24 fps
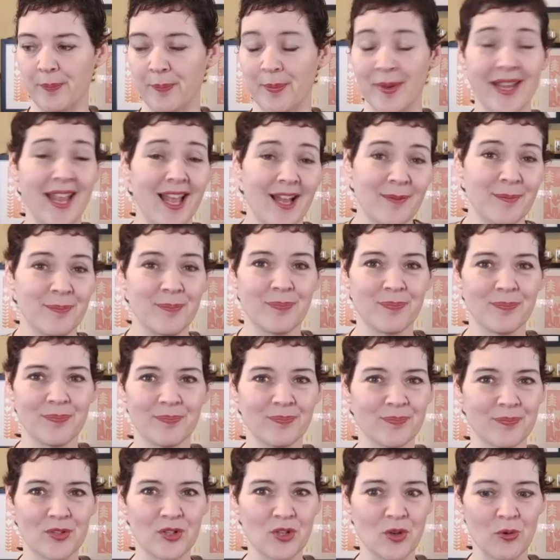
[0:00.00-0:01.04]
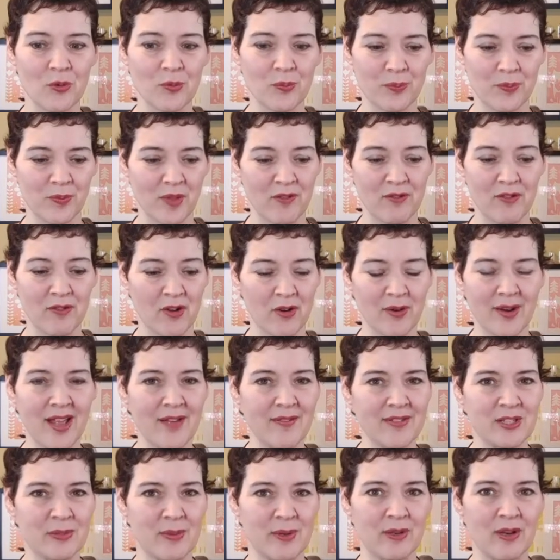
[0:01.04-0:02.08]
But yeah, so if you already
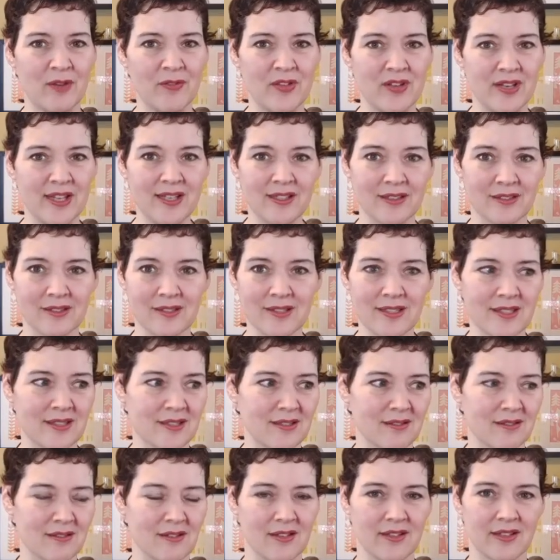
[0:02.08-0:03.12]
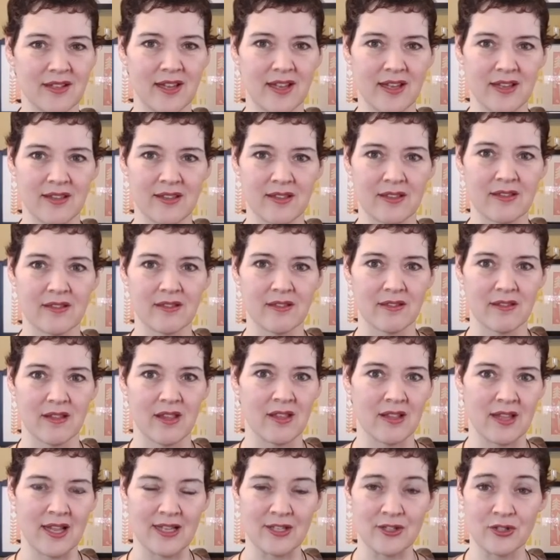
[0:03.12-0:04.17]
have a sweater off the needles
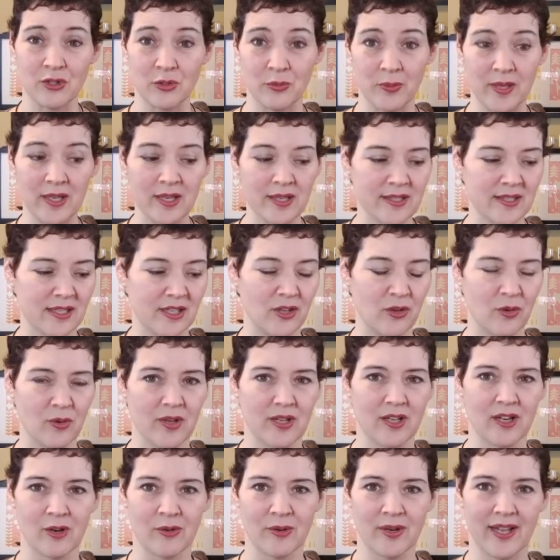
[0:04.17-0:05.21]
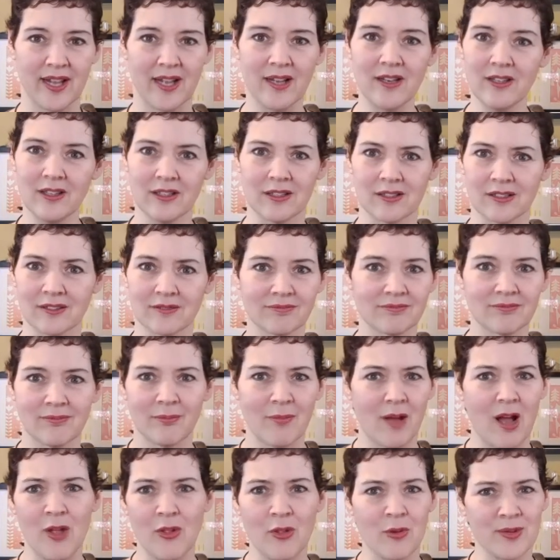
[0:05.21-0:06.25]
in the last 2 weeks, then you can already enter.
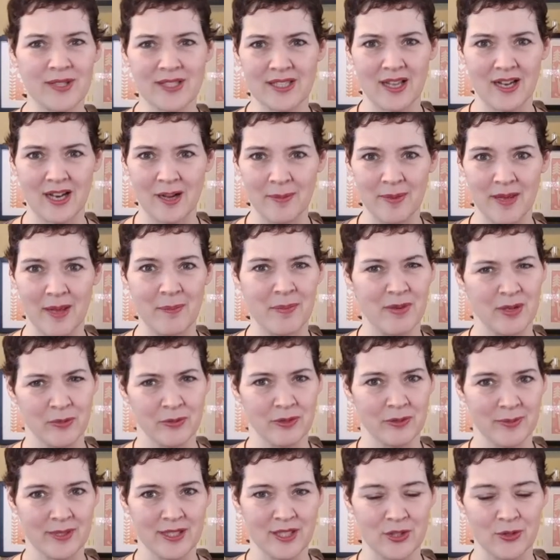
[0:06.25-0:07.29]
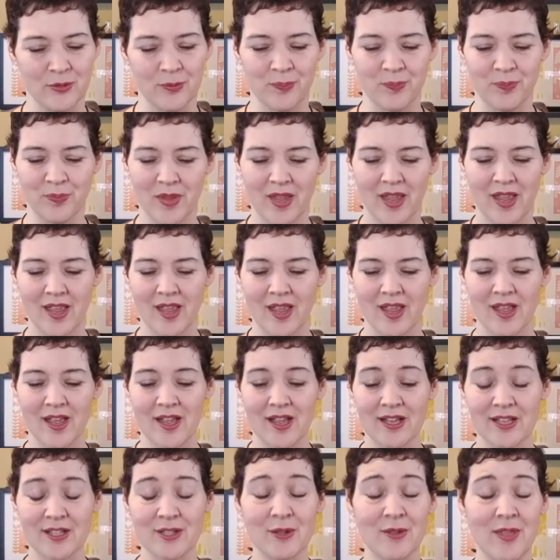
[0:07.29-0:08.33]
Although it's not up yet, but it will be soon.
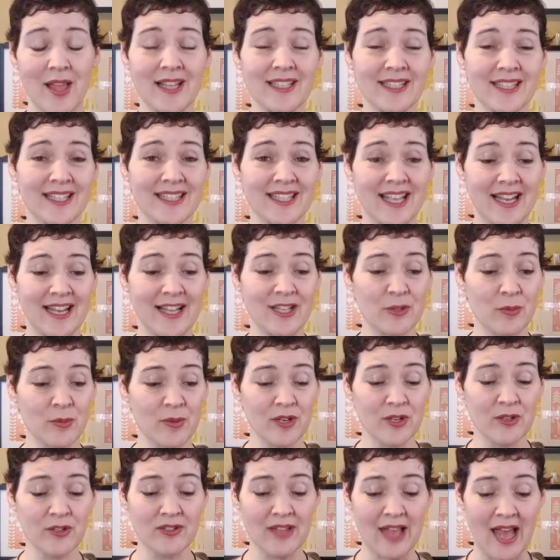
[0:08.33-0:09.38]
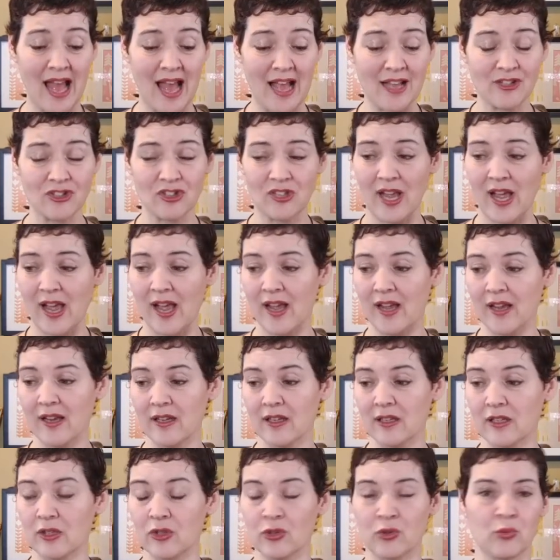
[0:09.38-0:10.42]
So that's exciting. So we're going to use the hashtag
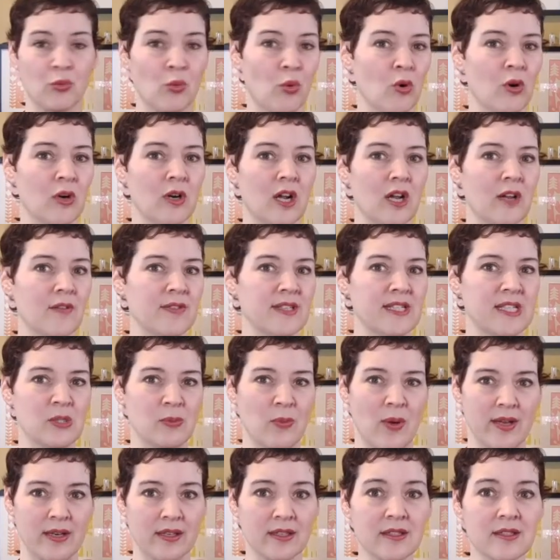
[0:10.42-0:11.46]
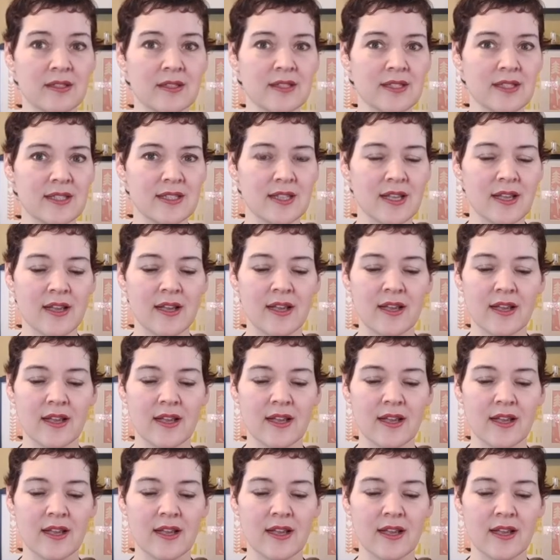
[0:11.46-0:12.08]
drawerofsweaters